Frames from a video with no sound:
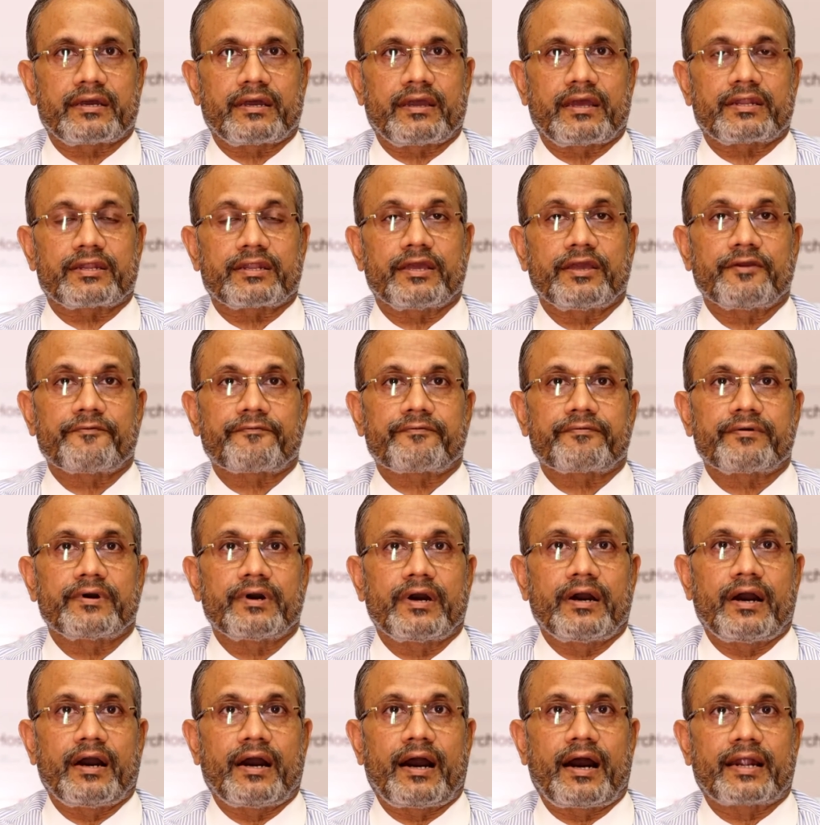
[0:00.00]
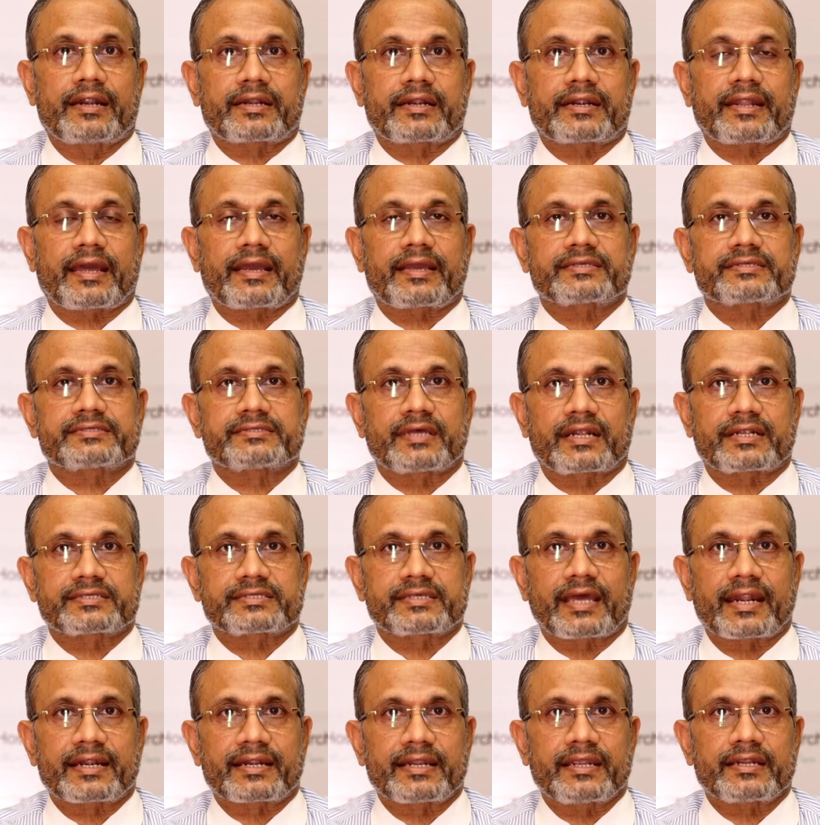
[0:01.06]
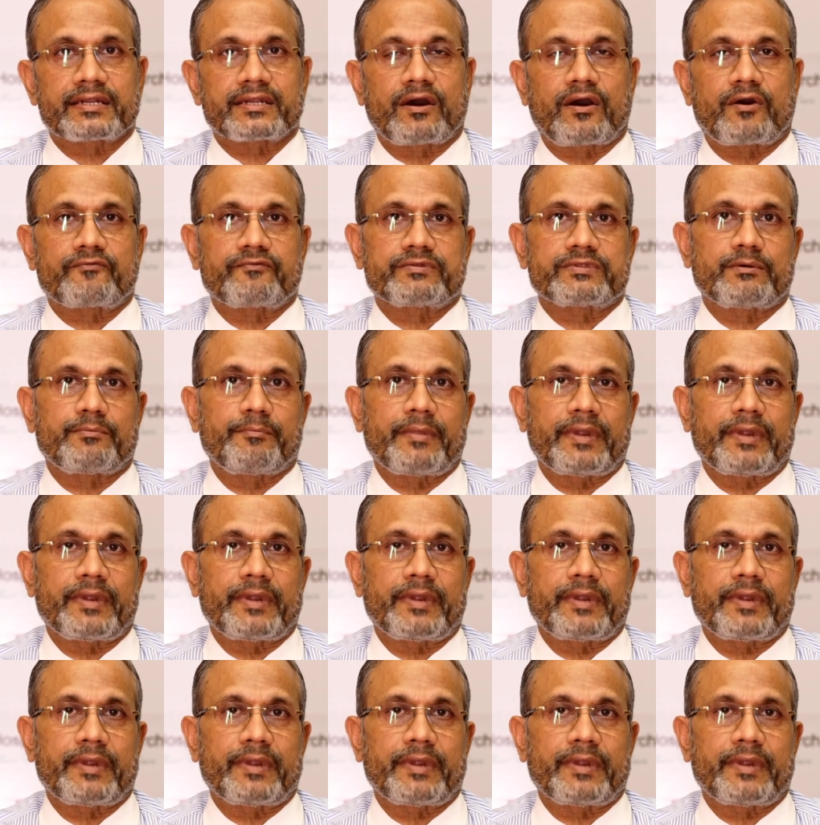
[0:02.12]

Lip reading: And if heart attack is not settling down with the